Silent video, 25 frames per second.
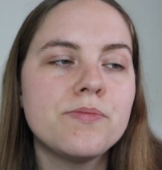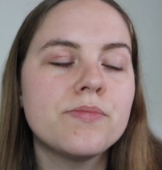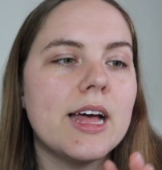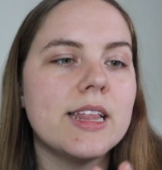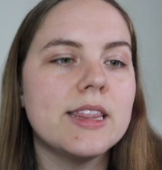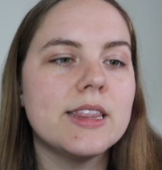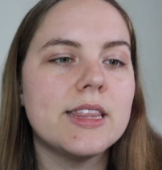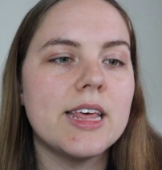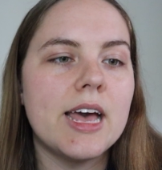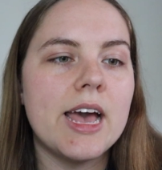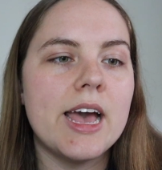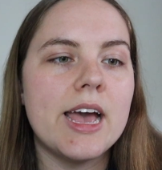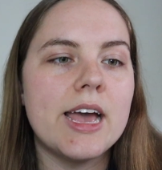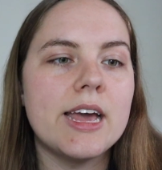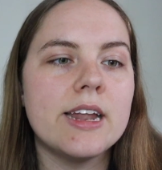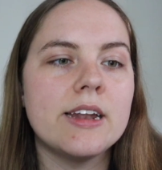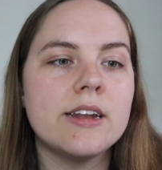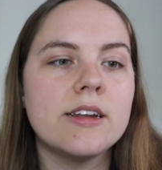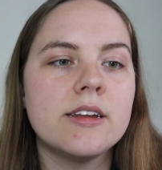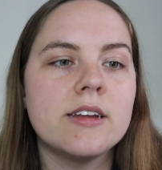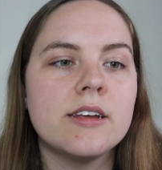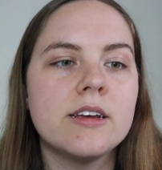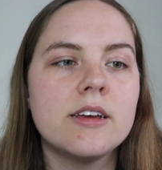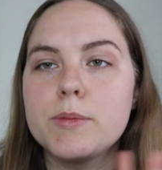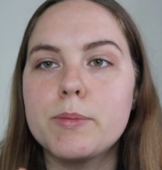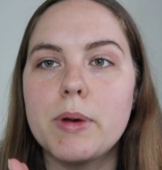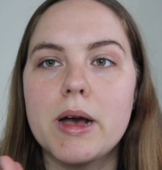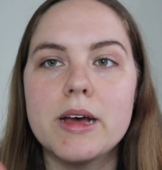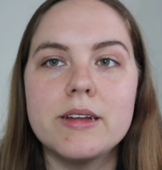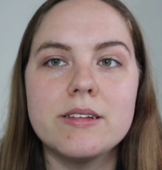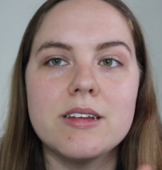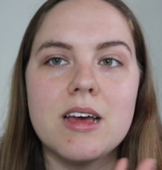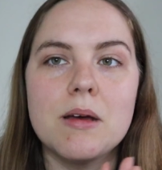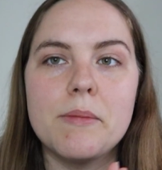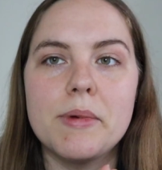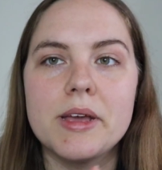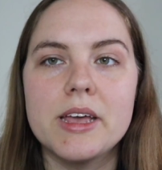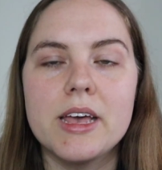And then
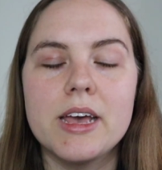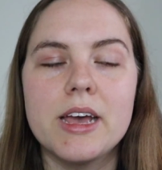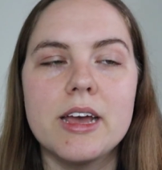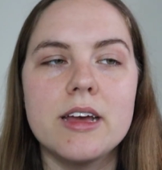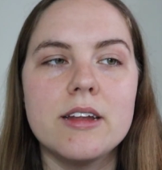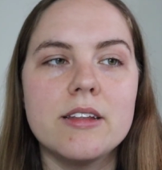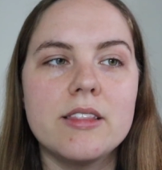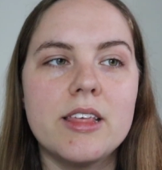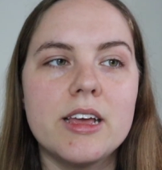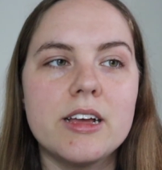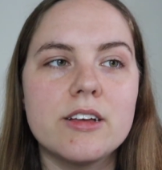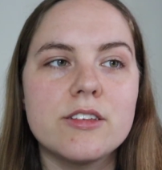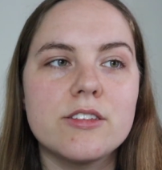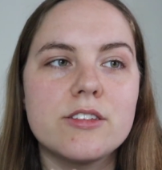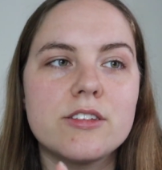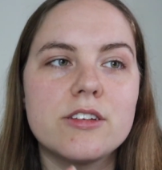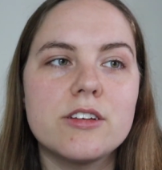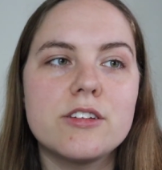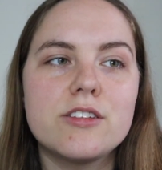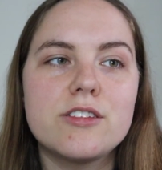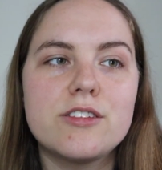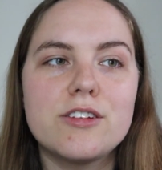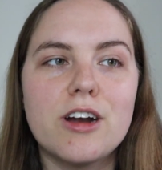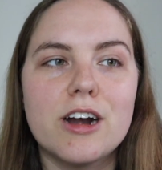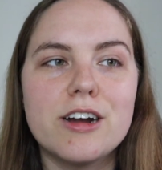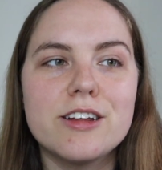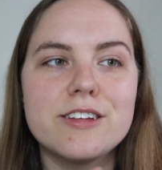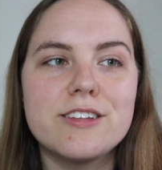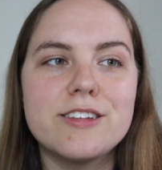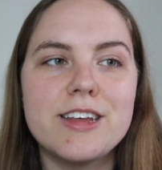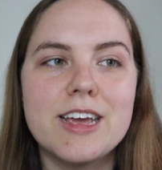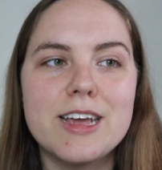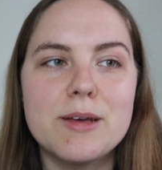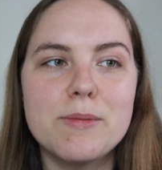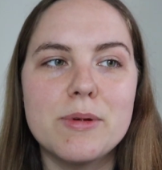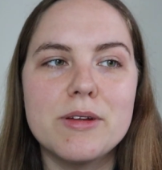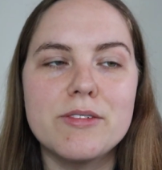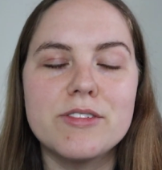pandemic hit, things started to
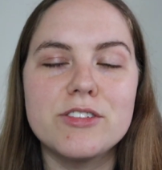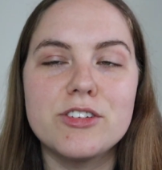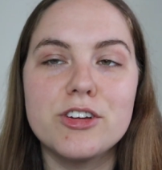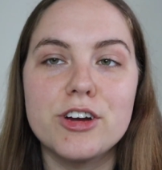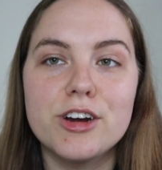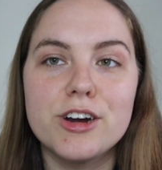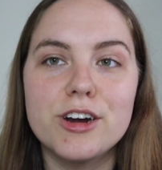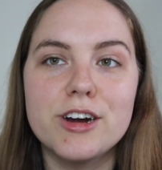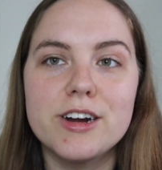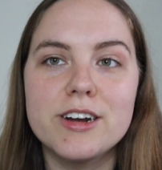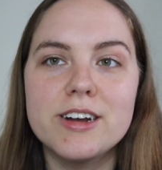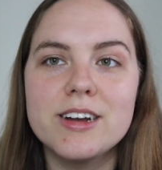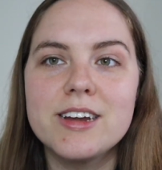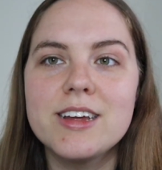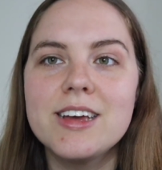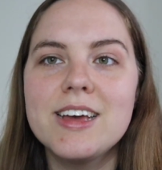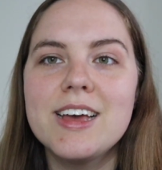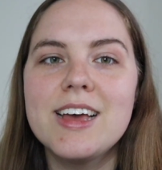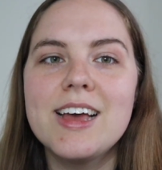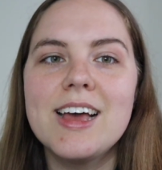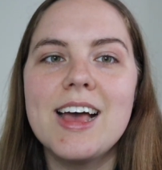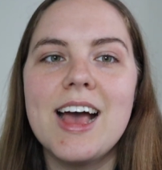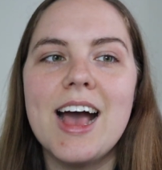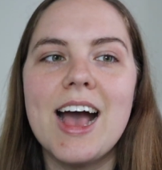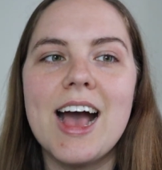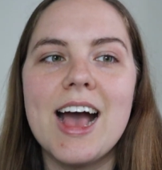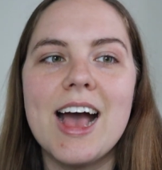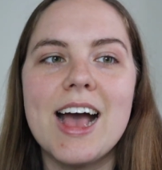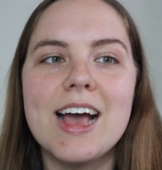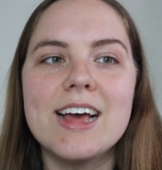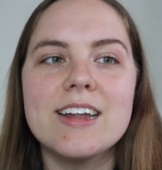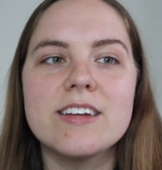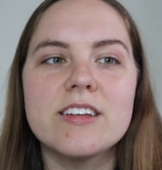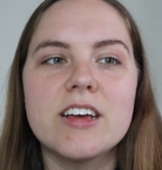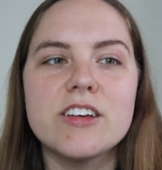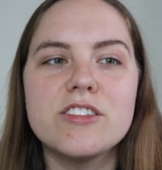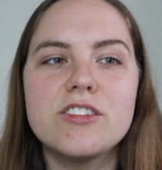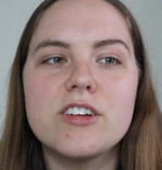take a bit of a turn
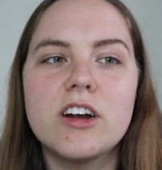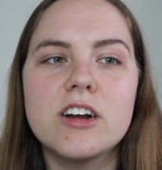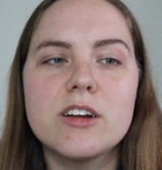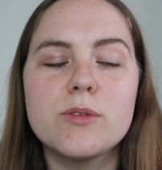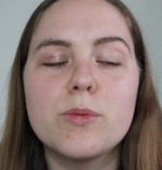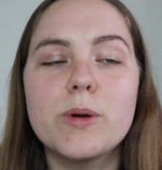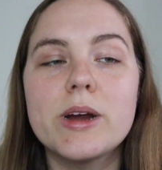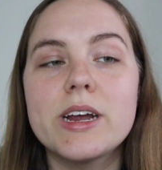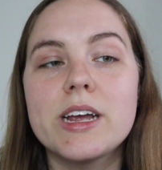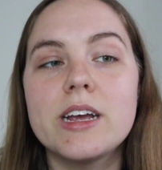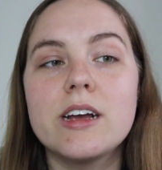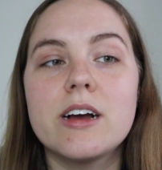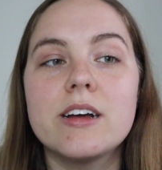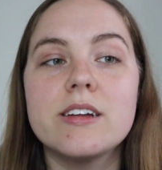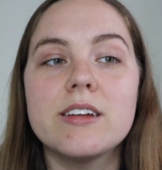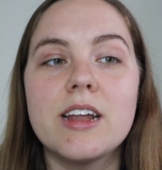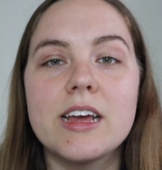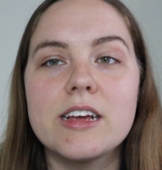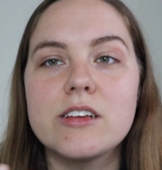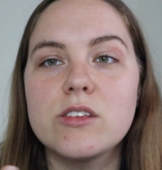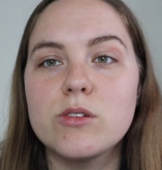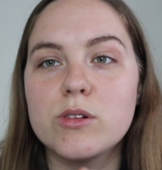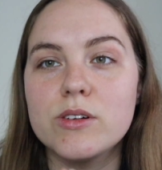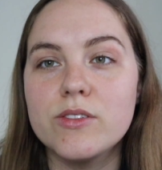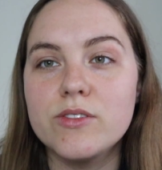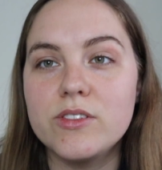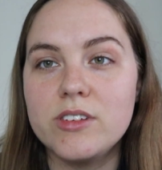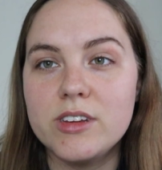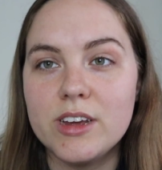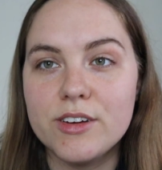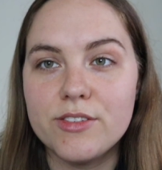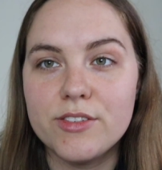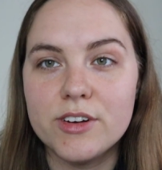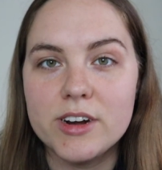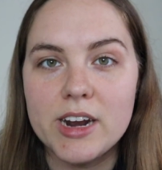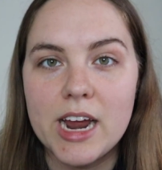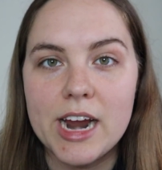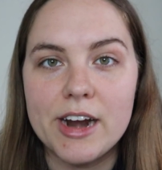and I started working on like sort of
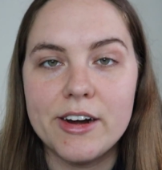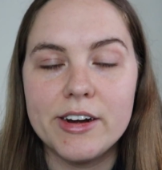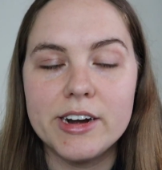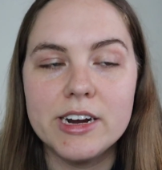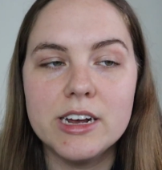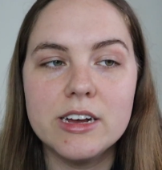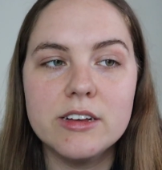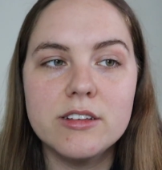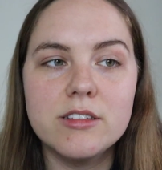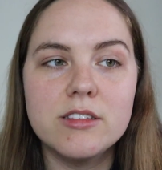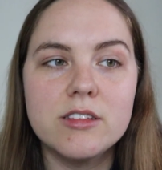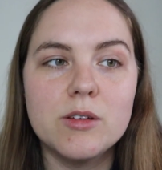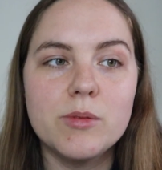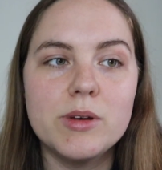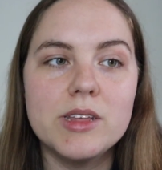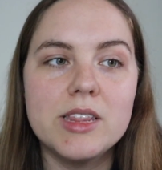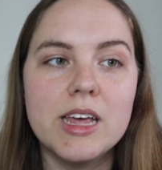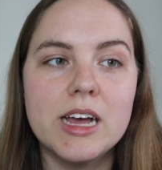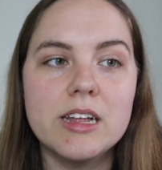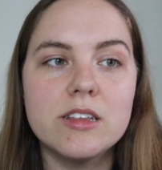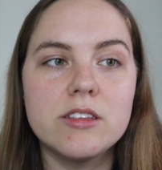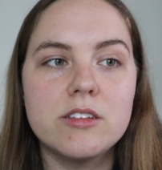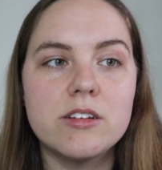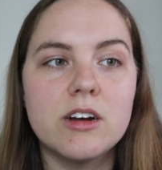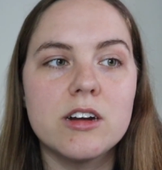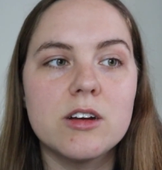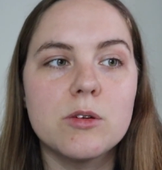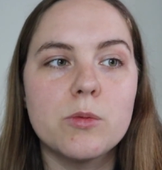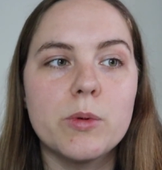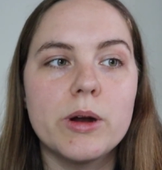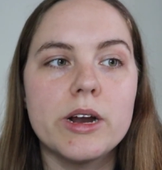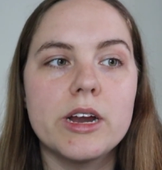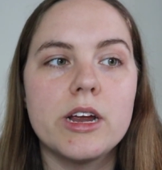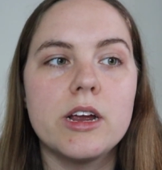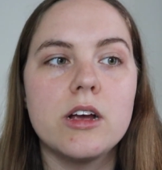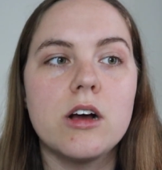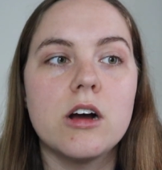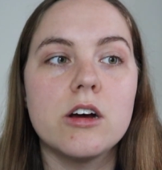different areas. So we then started
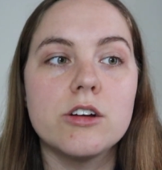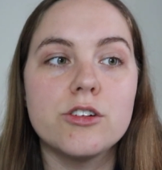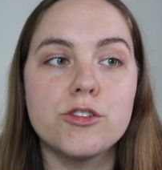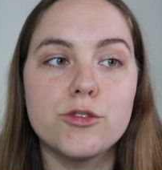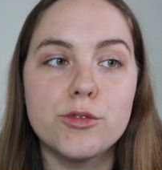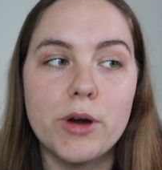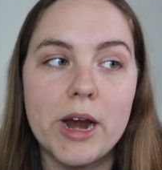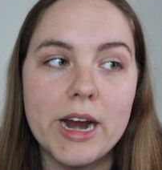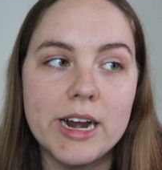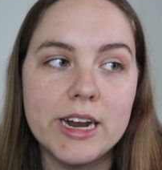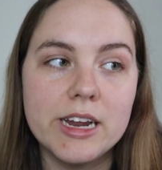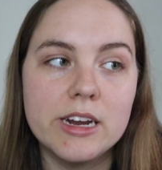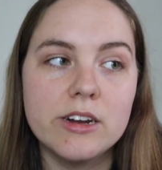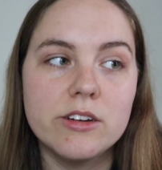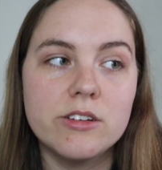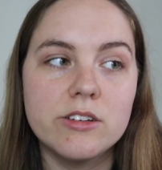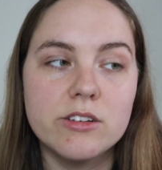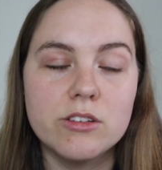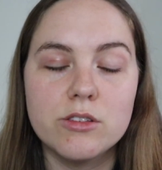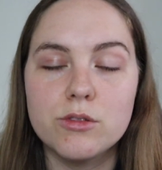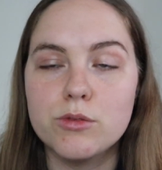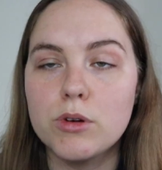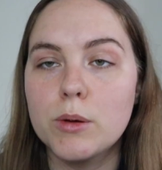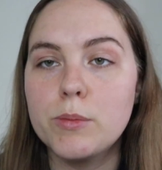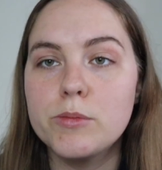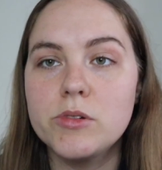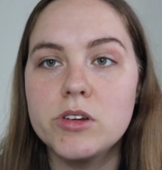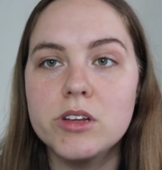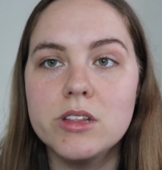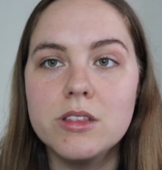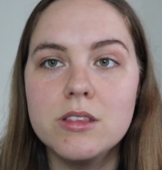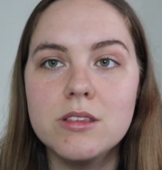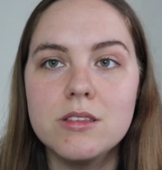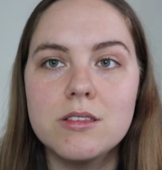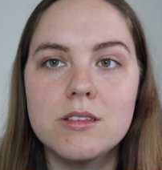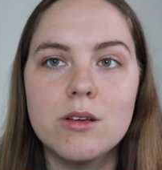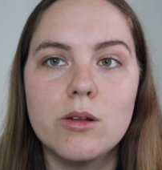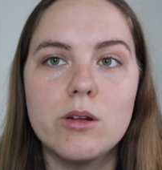working on training disruptions.